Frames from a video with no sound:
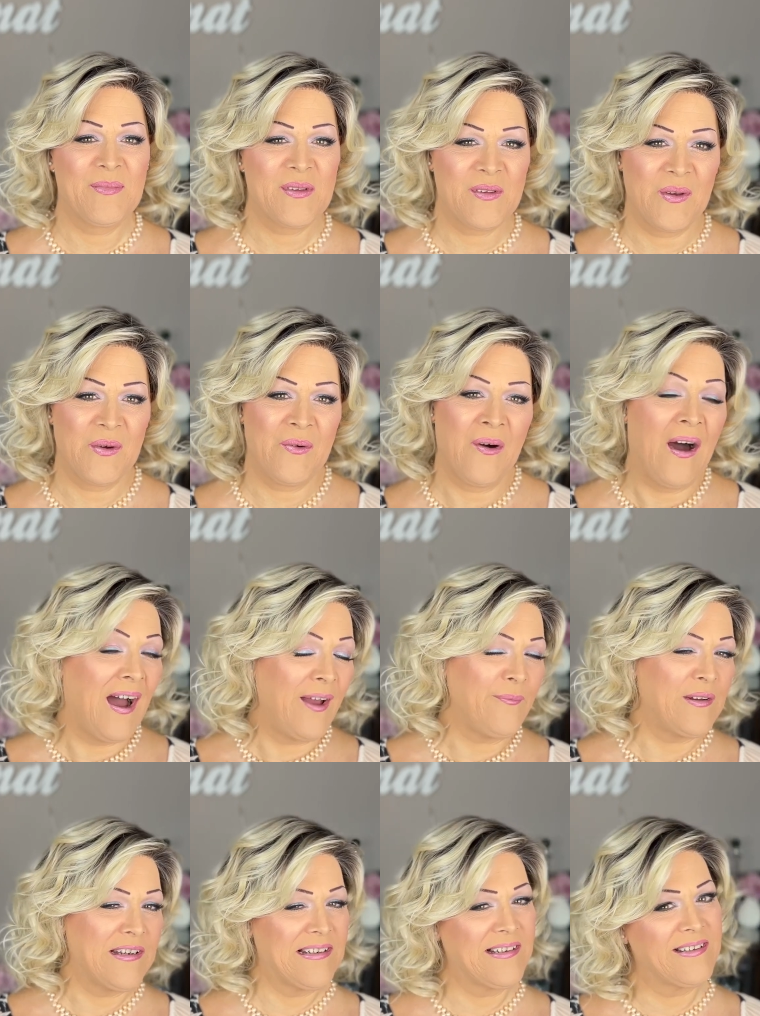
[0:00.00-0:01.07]
so I'm
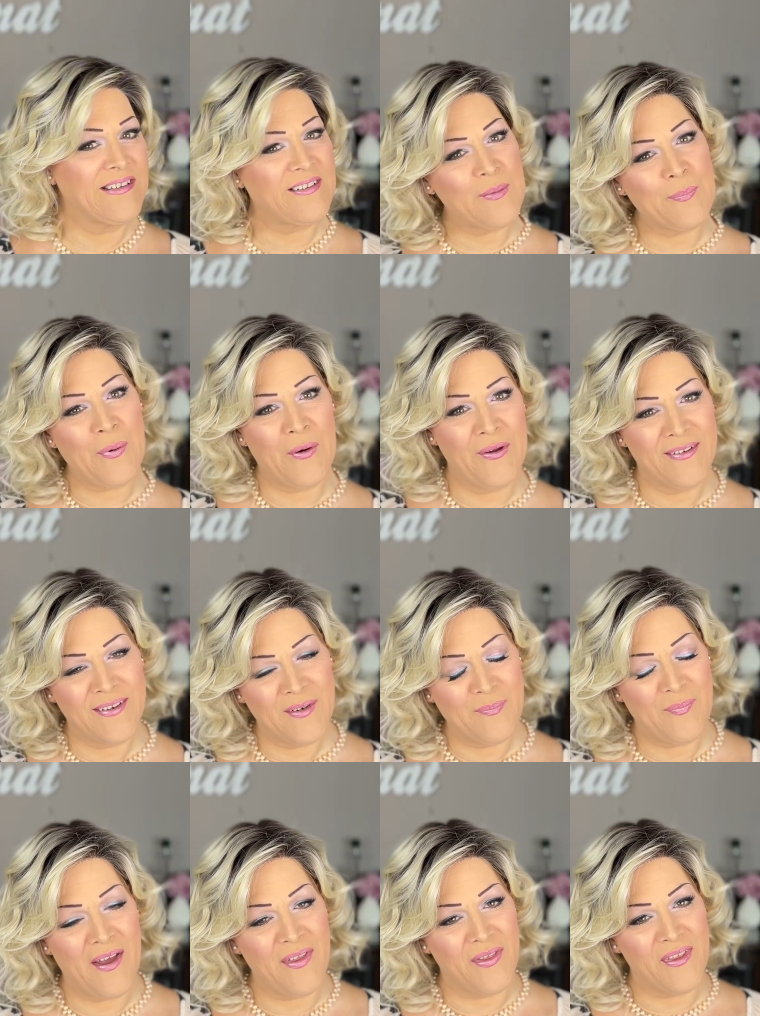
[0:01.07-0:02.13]
a little disappointed
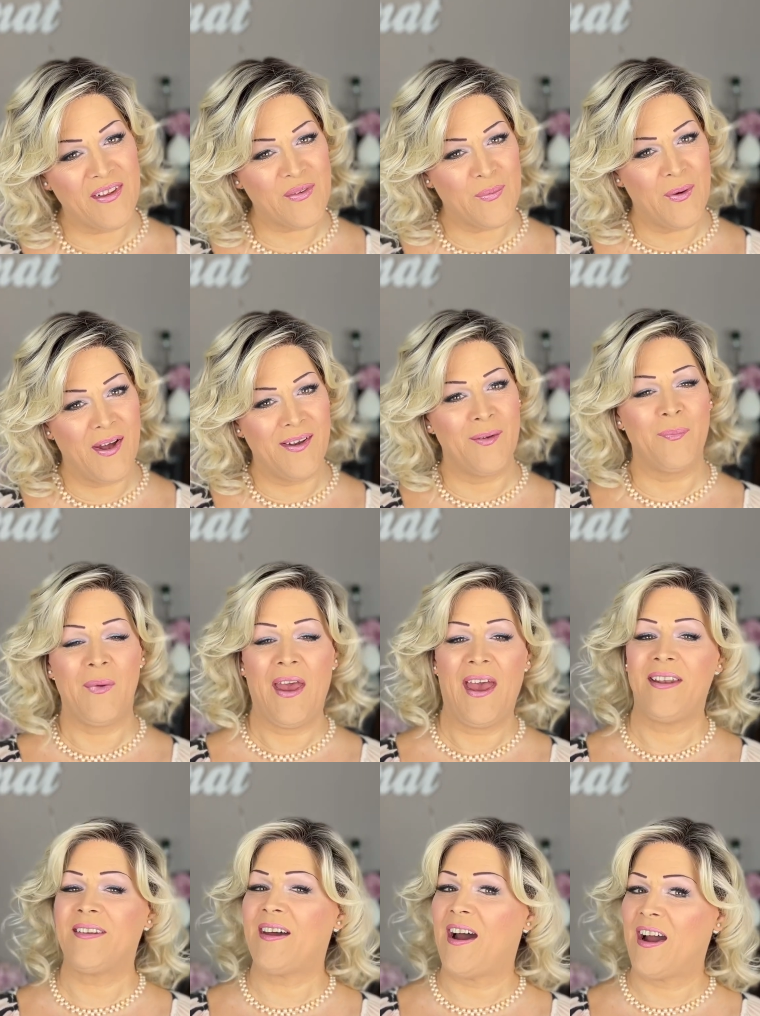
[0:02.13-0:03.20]
by this one,
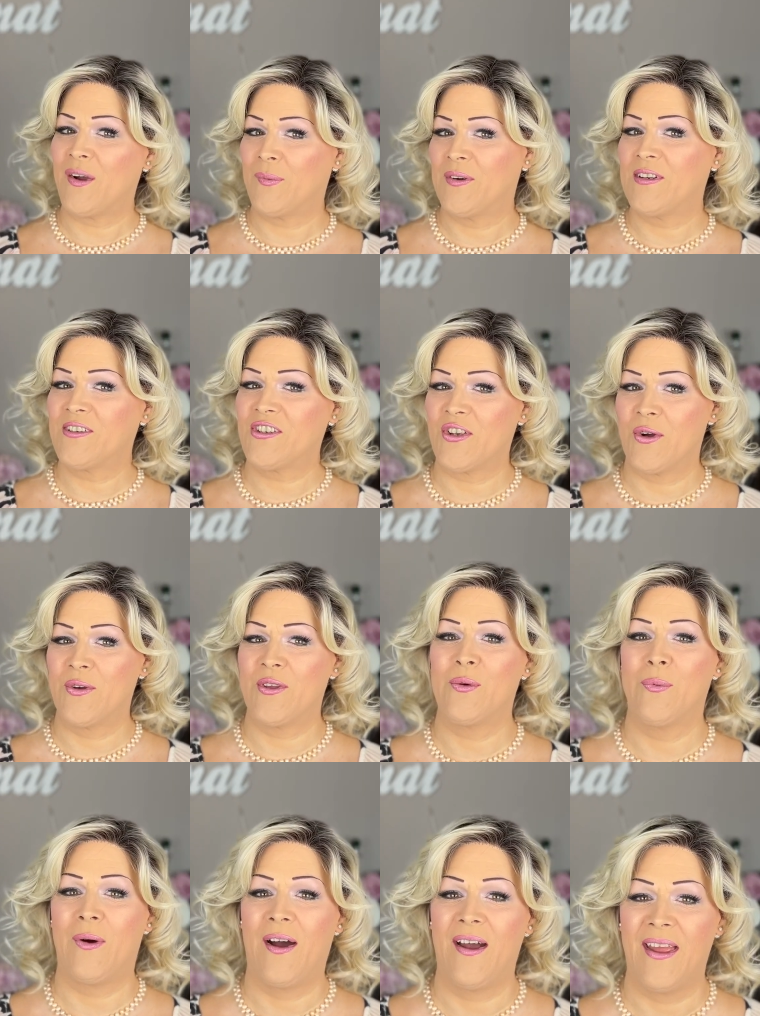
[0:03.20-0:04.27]
and I will show you
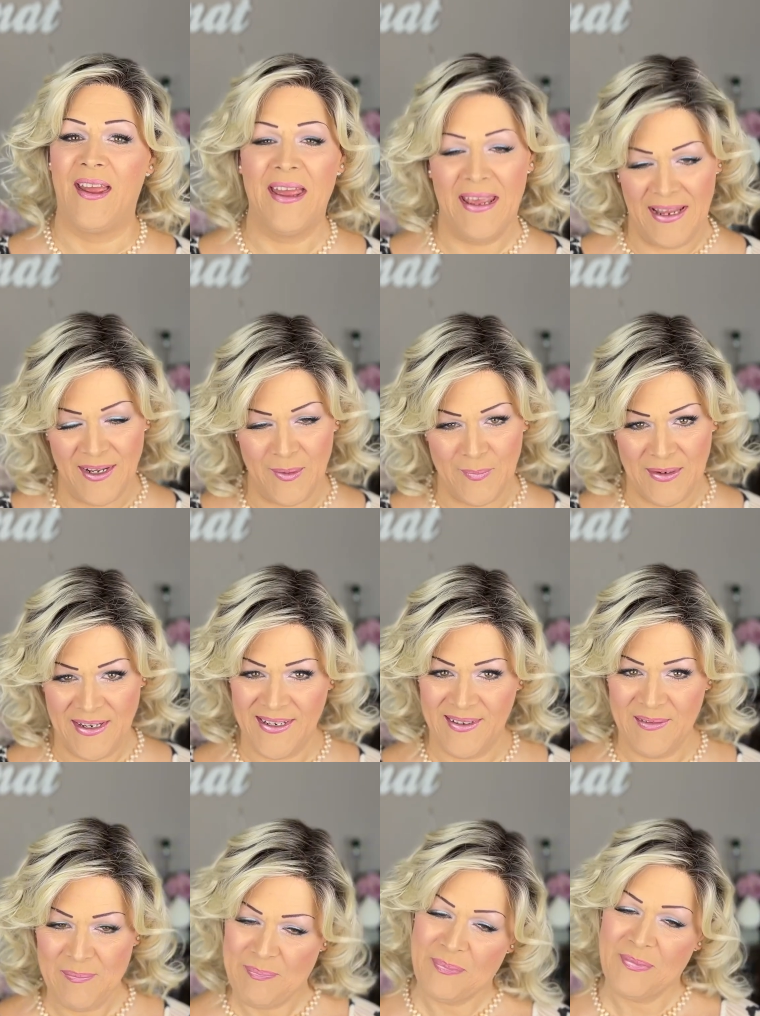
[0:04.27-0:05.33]
why in a minute.
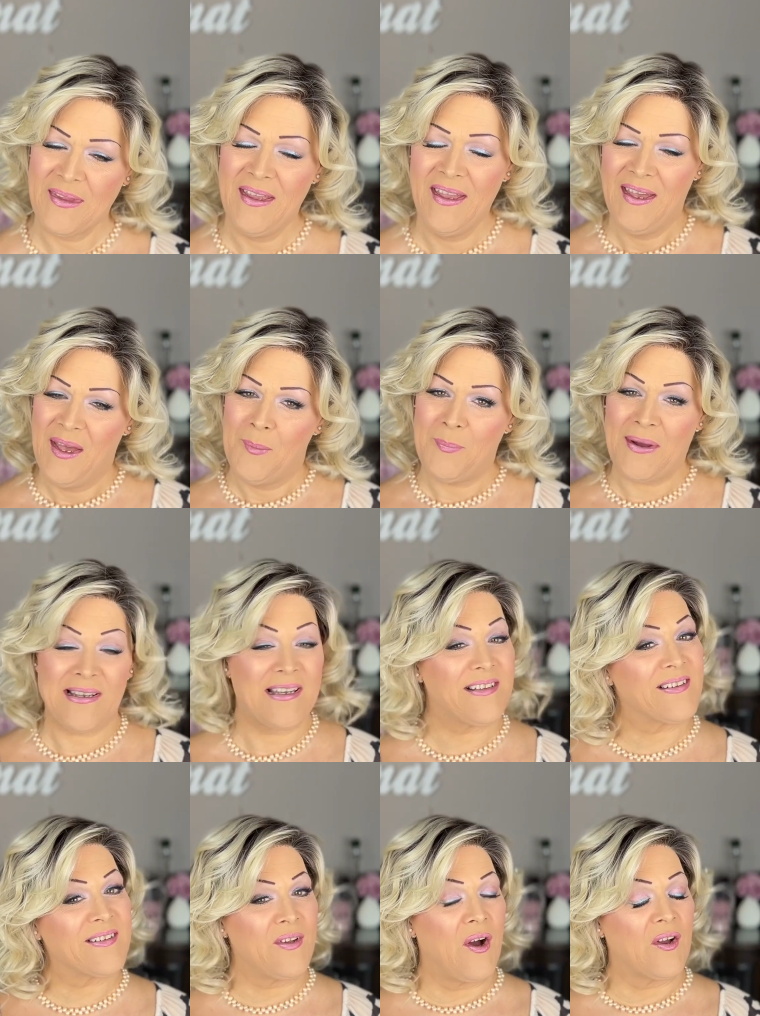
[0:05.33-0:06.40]
But
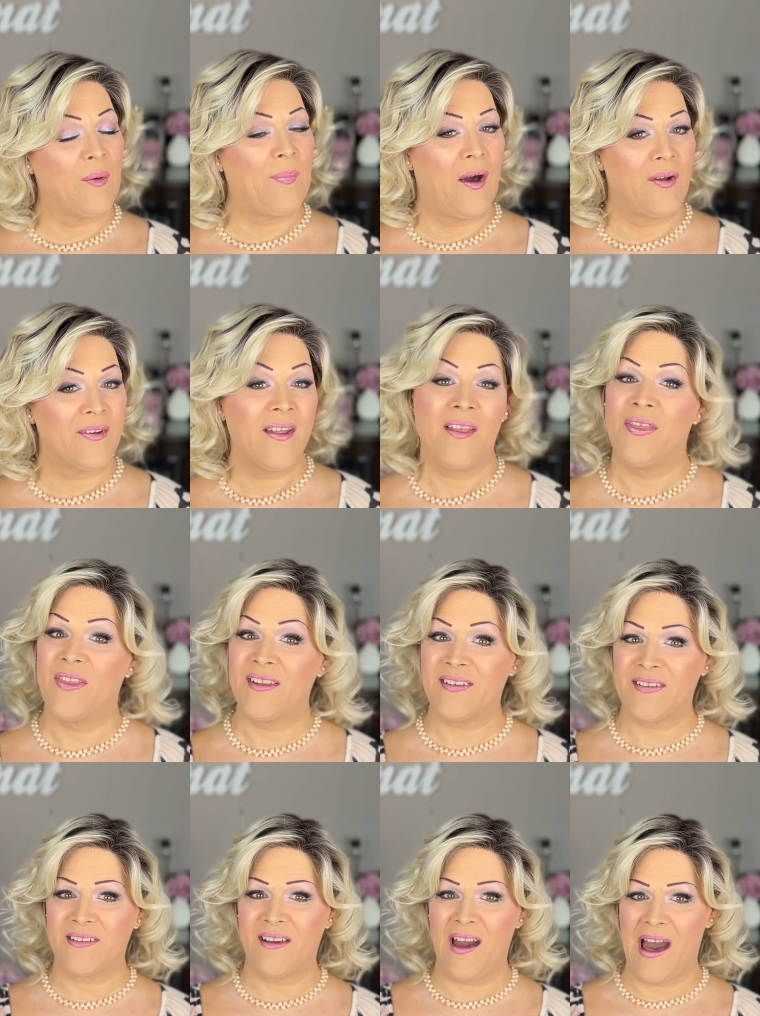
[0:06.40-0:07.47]
let's talk about
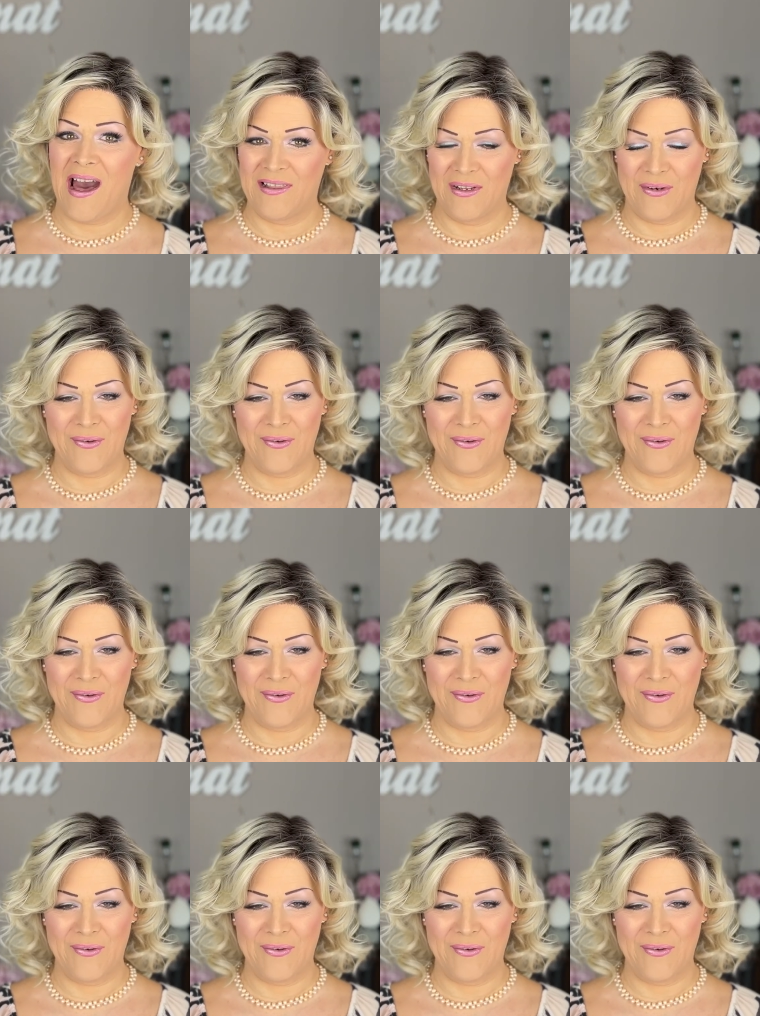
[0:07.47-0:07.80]
this color